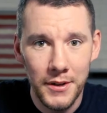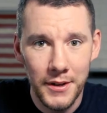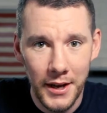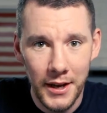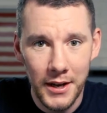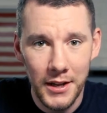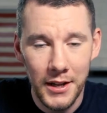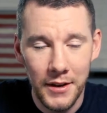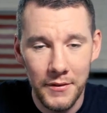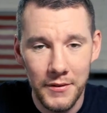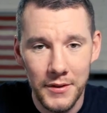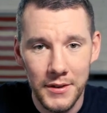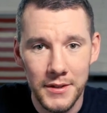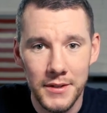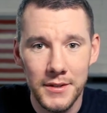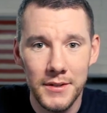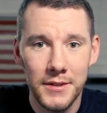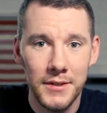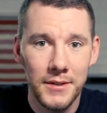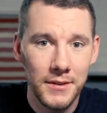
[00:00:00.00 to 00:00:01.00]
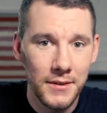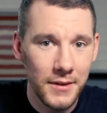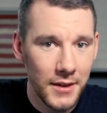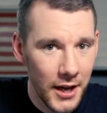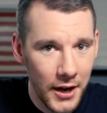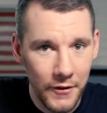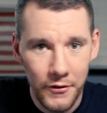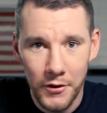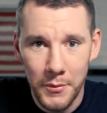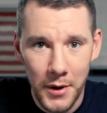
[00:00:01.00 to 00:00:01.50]
911s
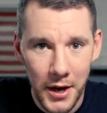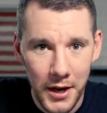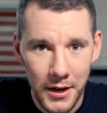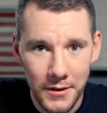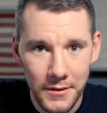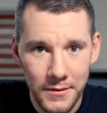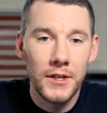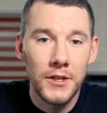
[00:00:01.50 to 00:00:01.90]
ever made.